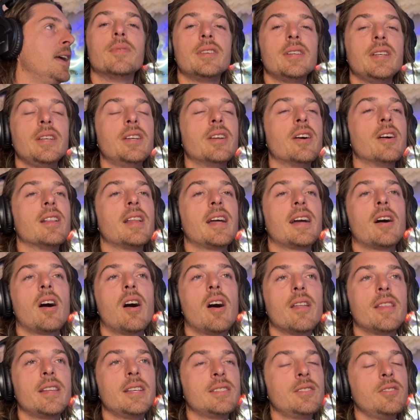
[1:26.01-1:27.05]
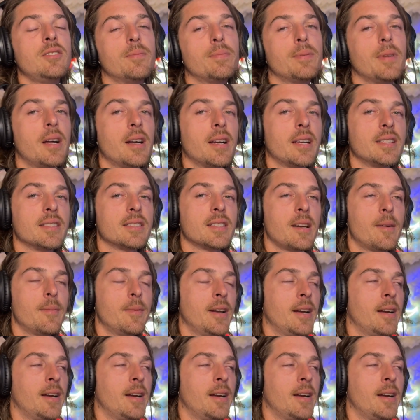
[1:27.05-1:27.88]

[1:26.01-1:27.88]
you know, like all these new plugins coming